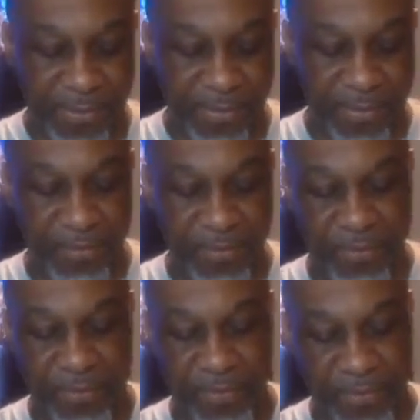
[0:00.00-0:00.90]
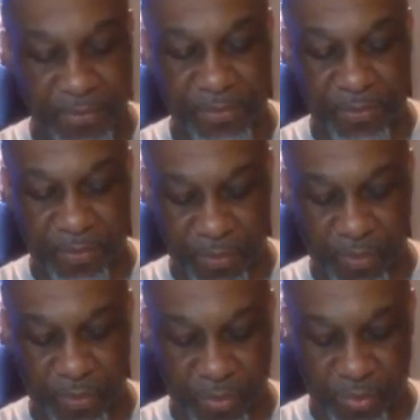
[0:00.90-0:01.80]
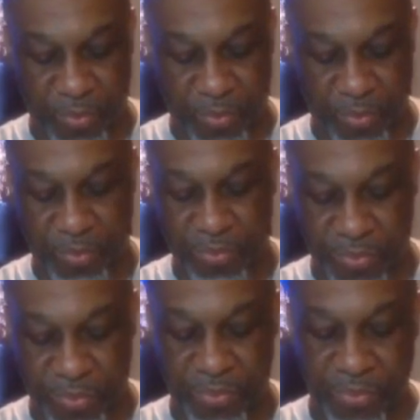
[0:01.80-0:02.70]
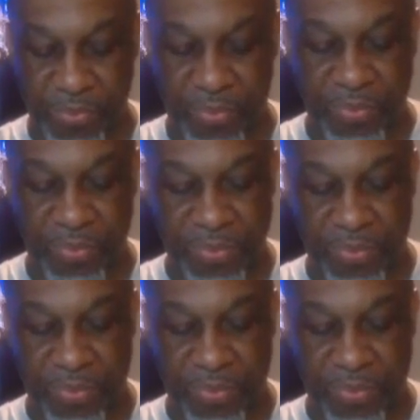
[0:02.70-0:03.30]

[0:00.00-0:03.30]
No words are spoken by the person on screen.